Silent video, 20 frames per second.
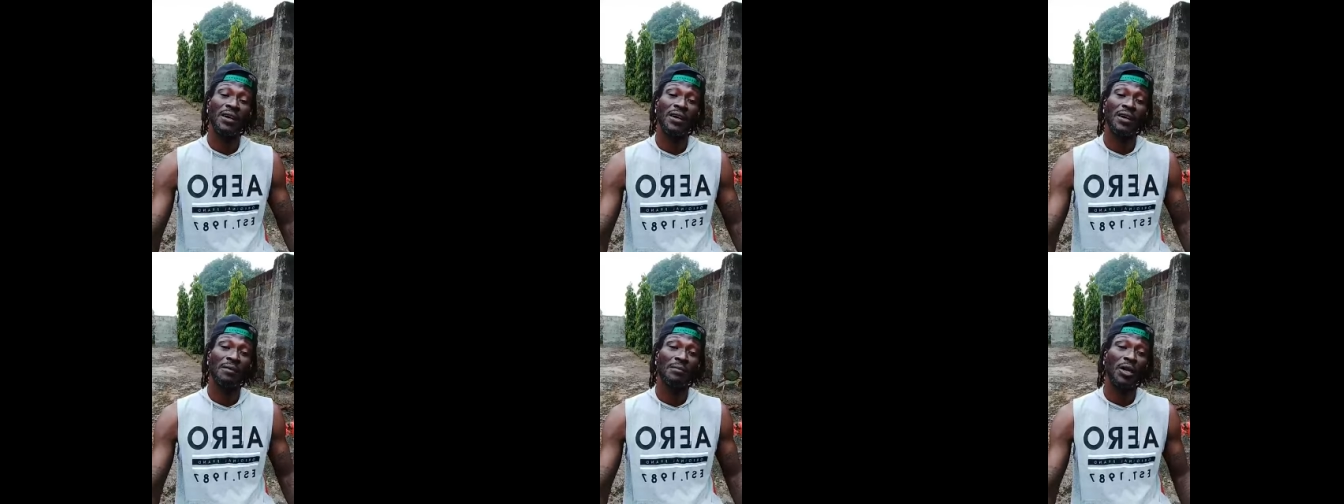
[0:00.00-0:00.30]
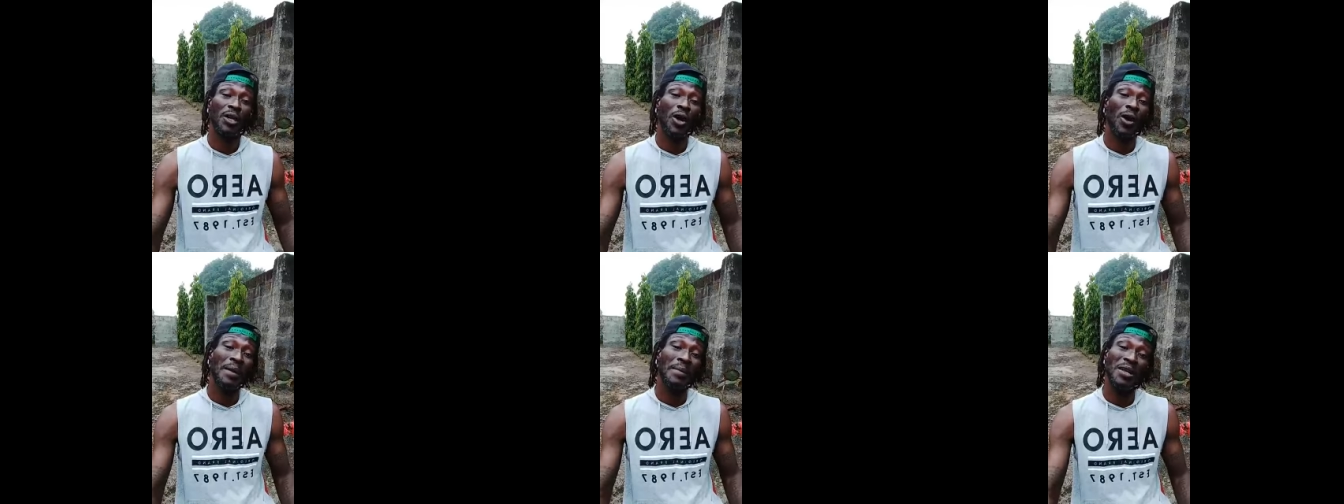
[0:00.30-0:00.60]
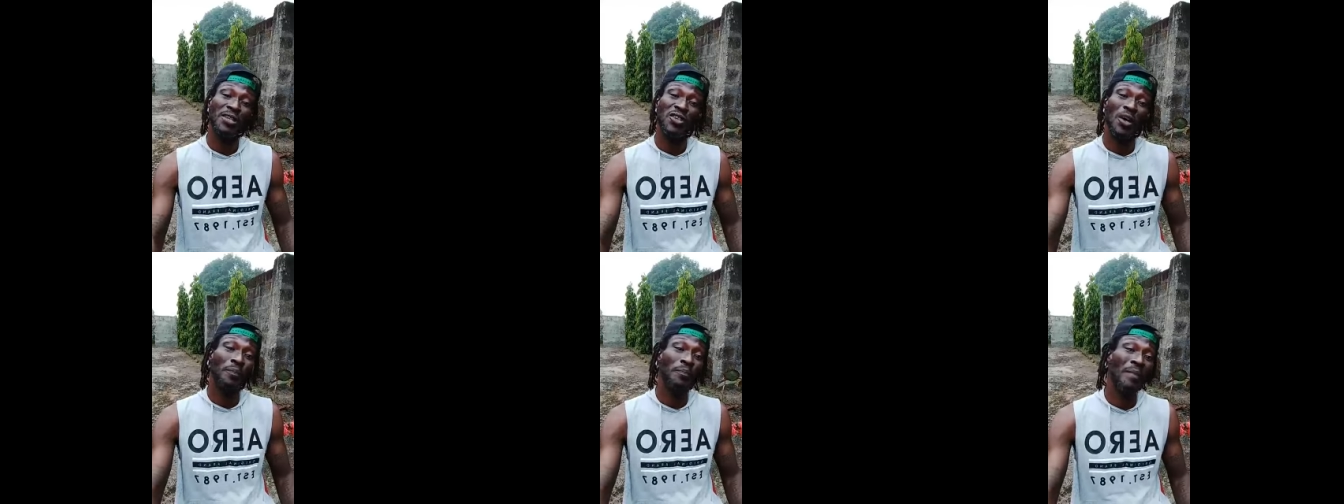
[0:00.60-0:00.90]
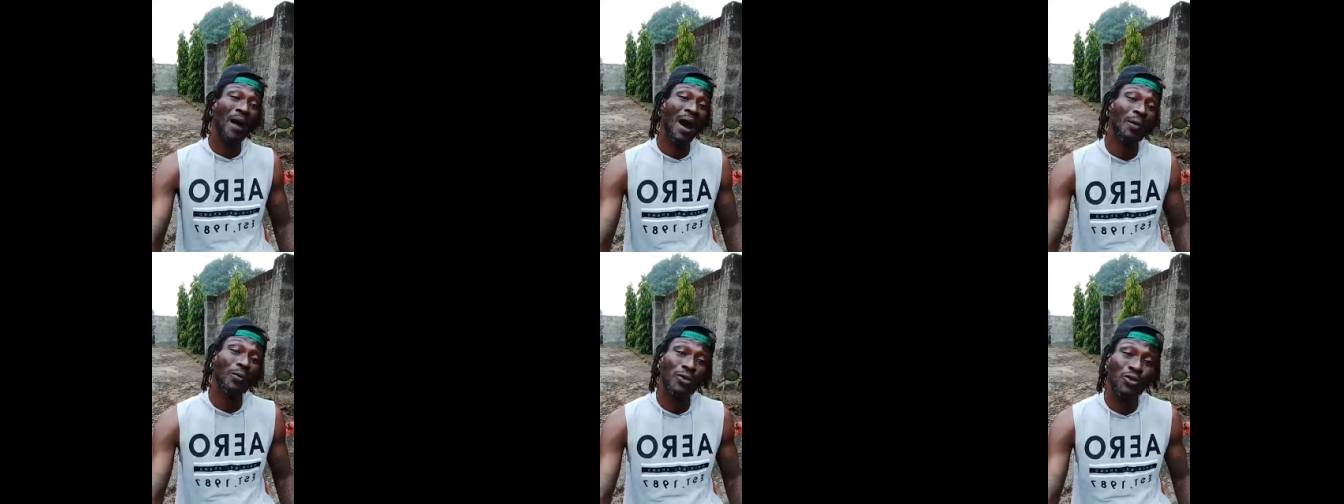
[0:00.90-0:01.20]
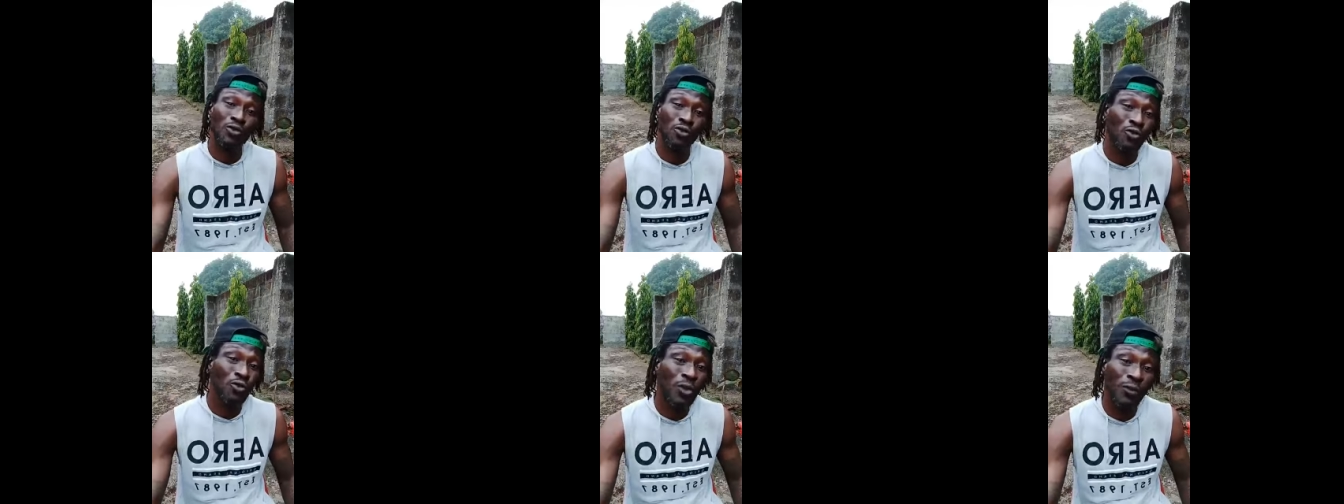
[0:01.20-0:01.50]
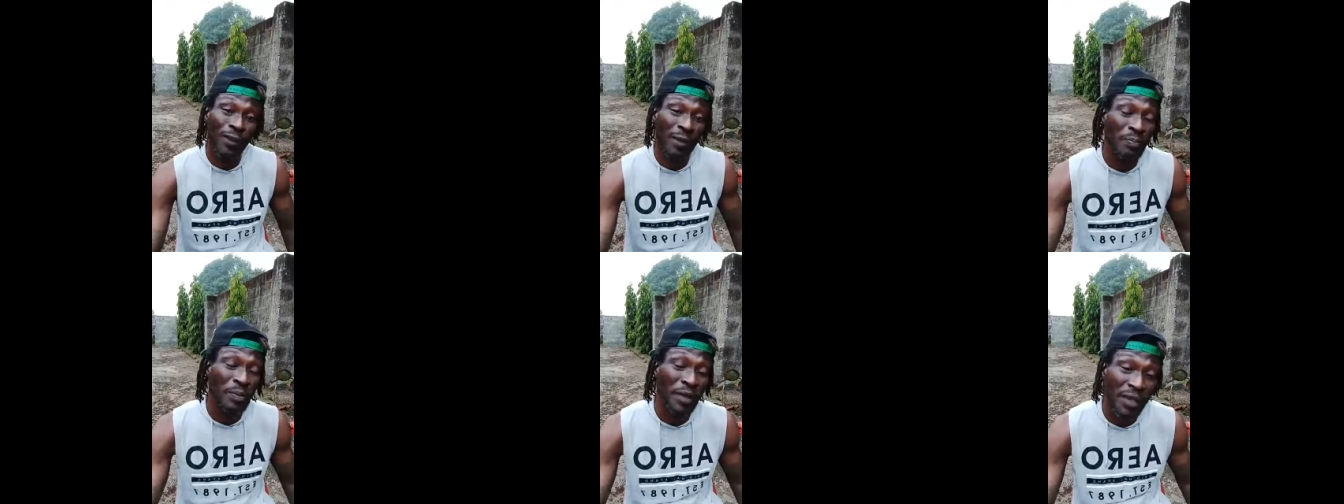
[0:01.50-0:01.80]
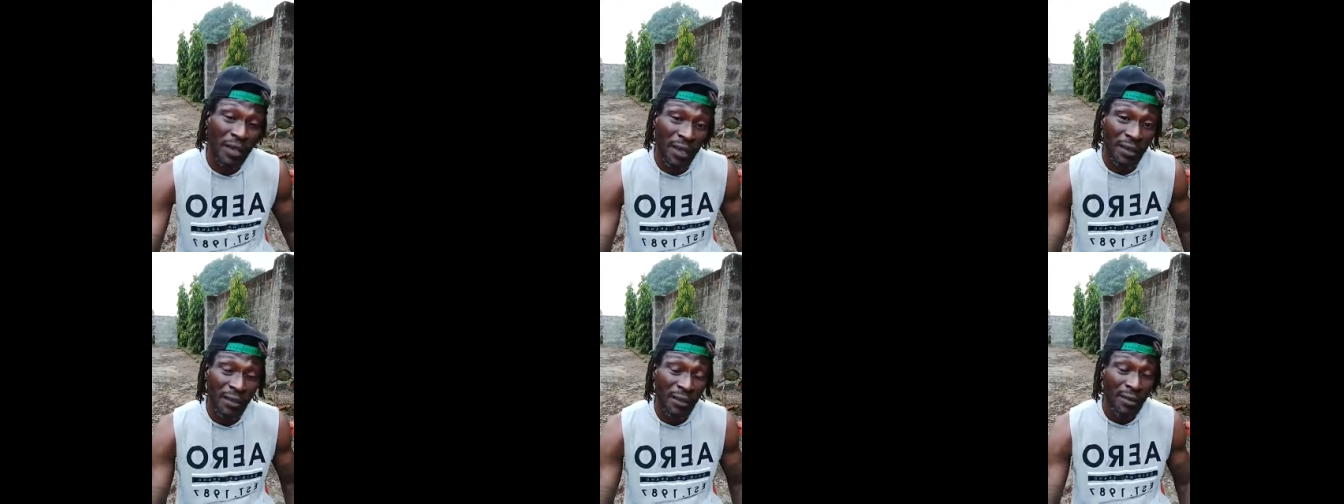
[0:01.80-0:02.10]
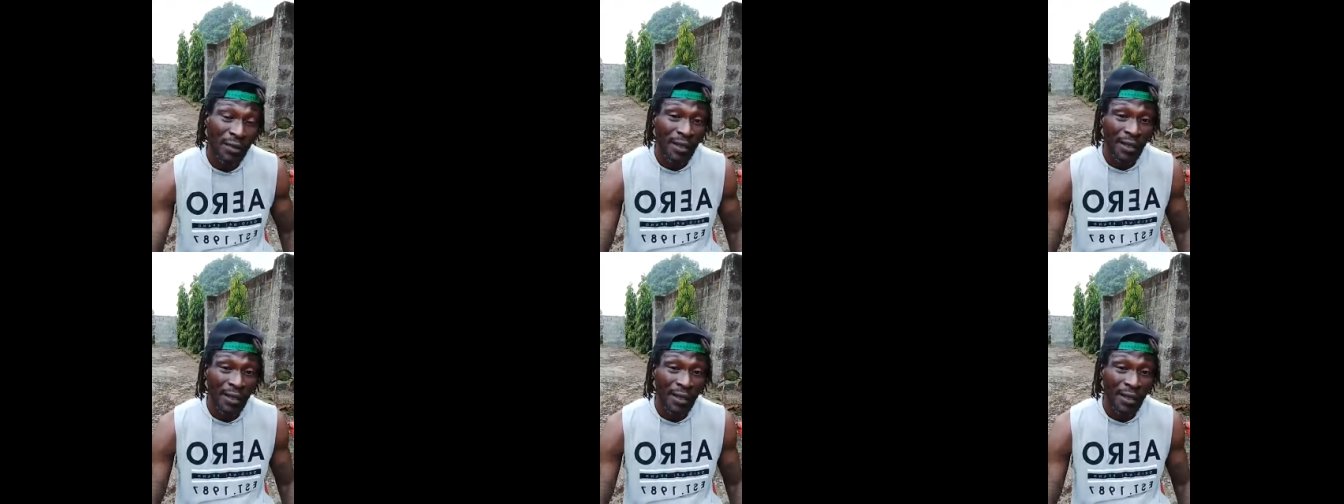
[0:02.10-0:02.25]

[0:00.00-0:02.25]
Because he meets up man with 2, 3 Peking,